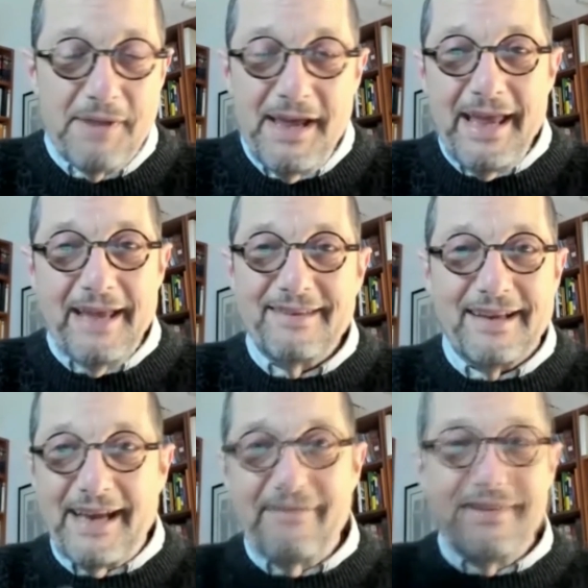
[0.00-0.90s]
And it's
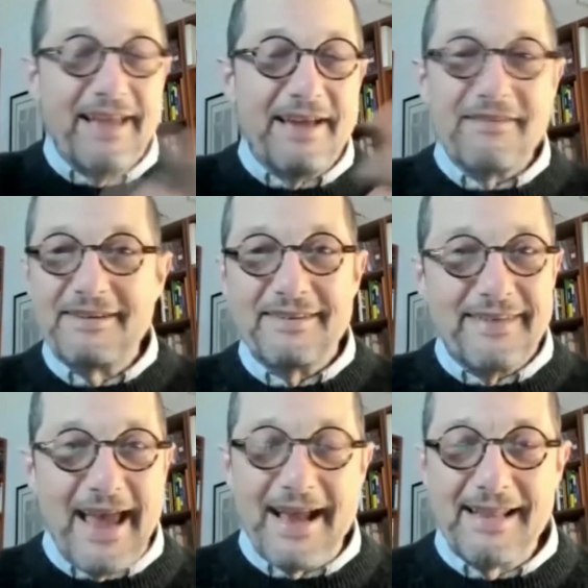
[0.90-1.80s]
like every letter he's
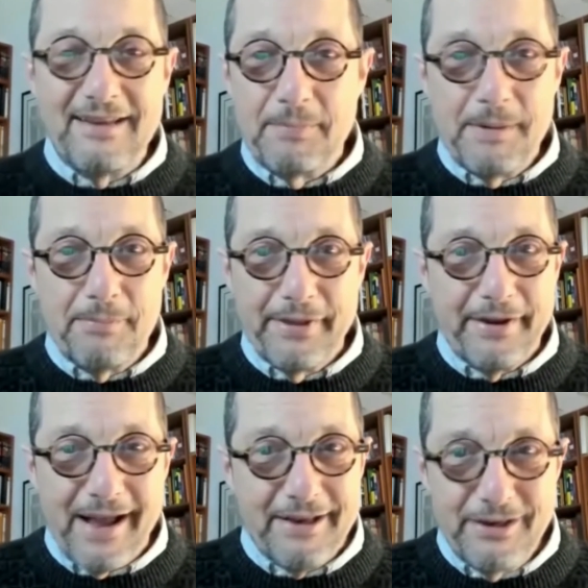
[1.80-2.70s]
attacking these people, they're
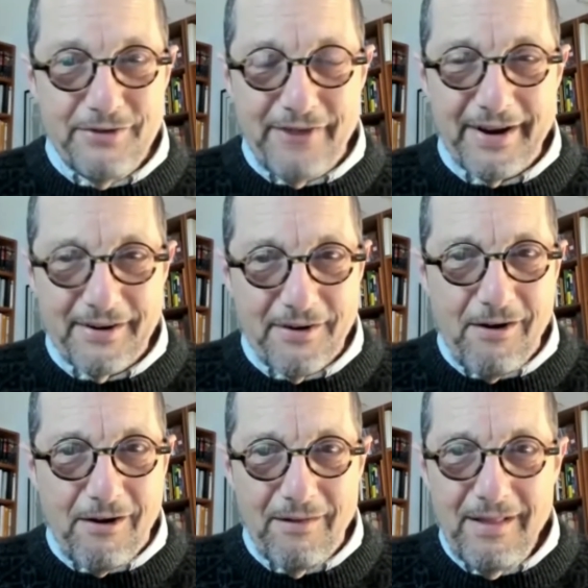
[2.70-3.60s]
not unified at
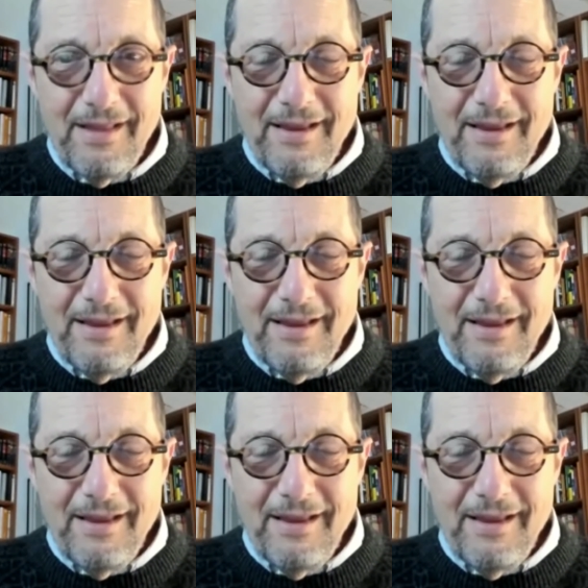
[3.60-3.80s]
all.